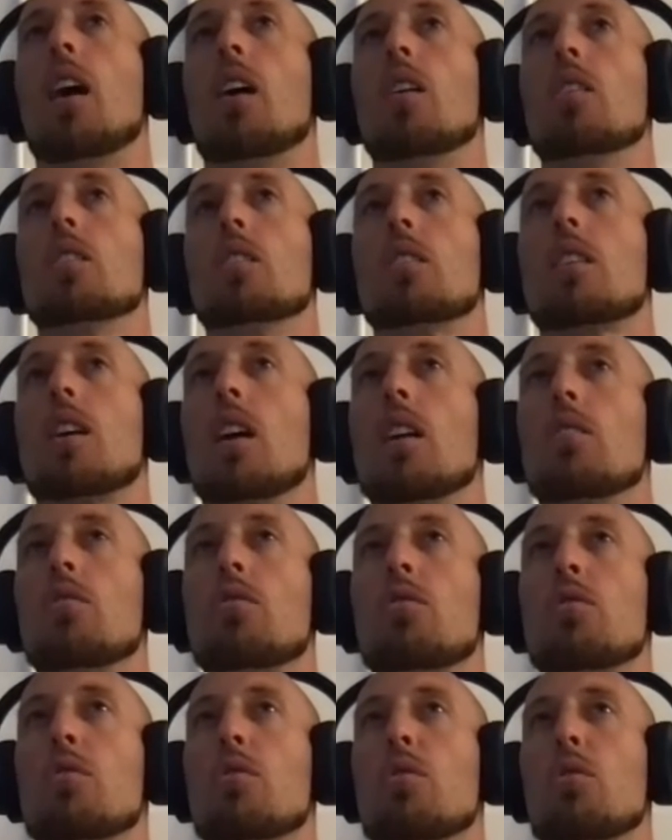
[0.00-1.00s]
i was just kind of
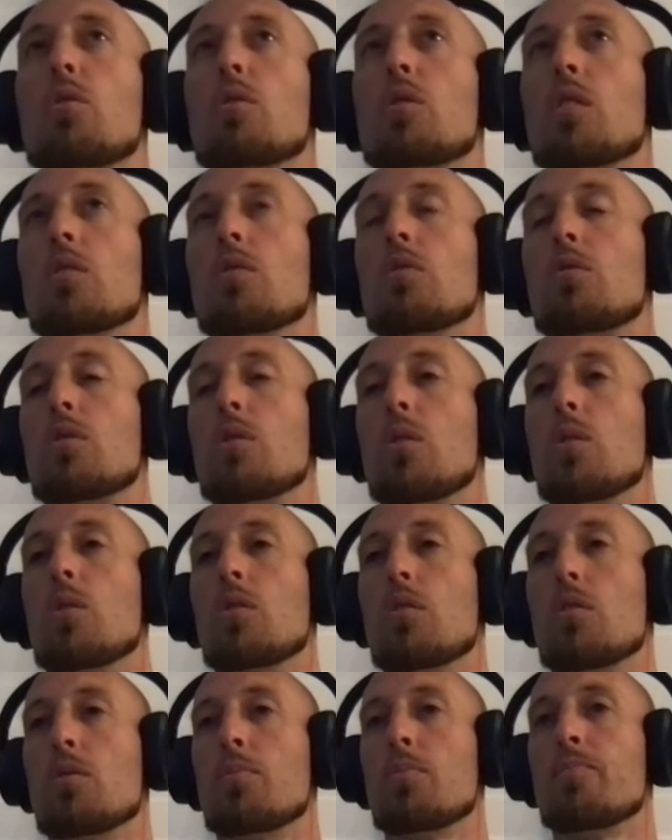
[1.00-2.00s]
sold on
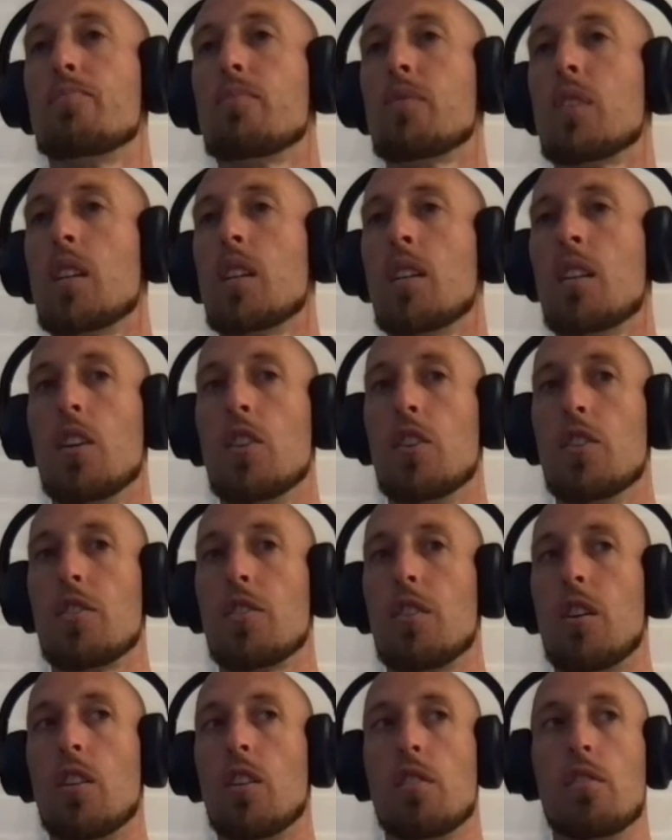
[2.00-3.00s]
stoicism and just
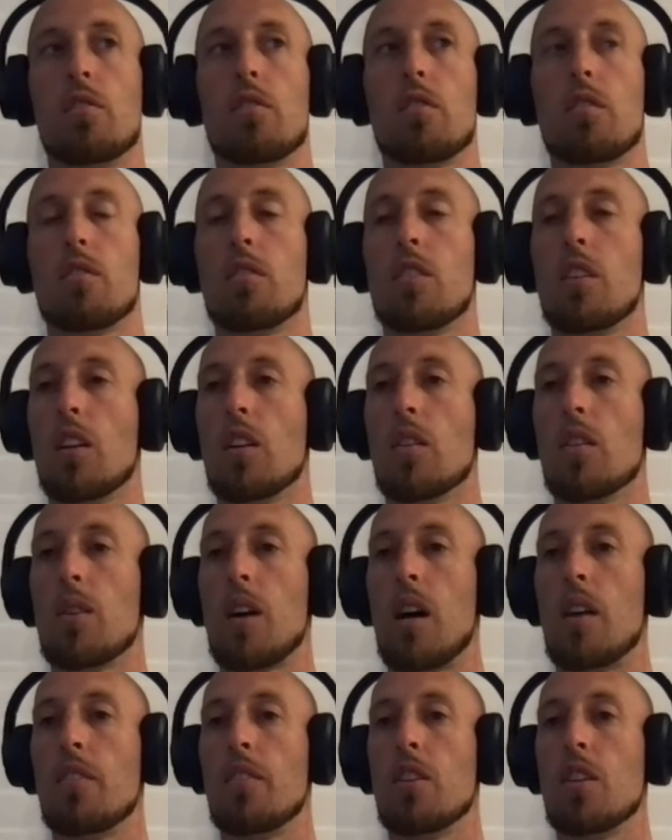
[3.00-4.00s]
started you know
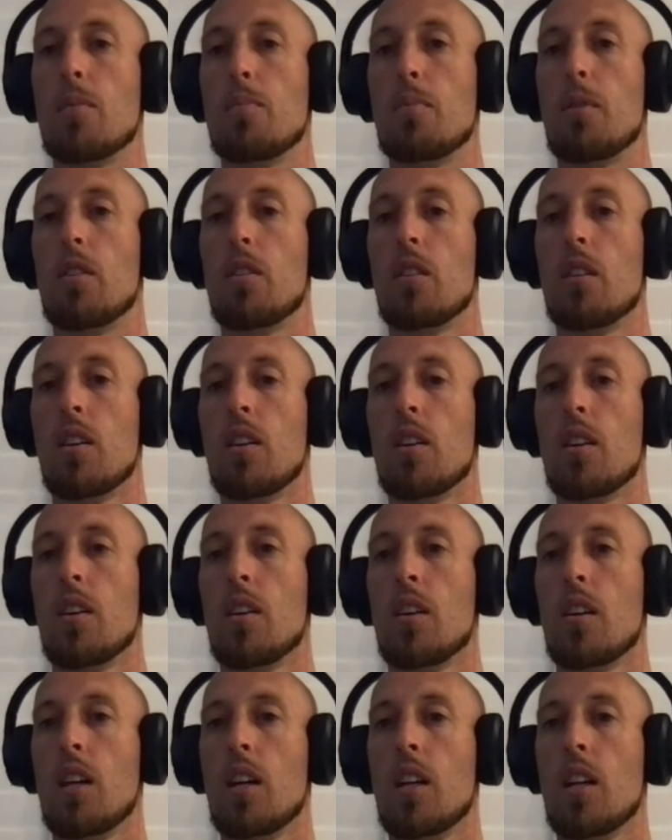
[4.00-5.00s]
diving deeper
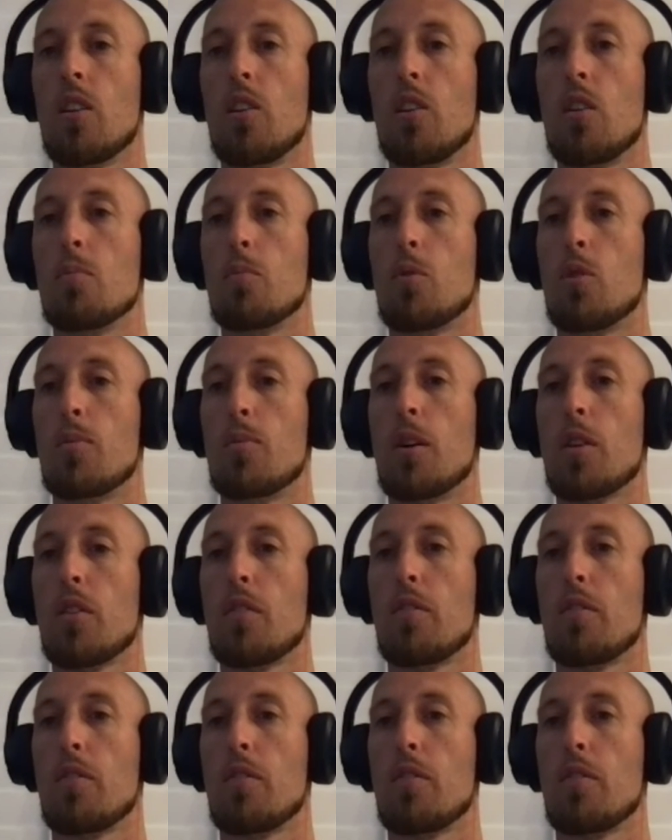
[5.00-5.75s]
and learning more about the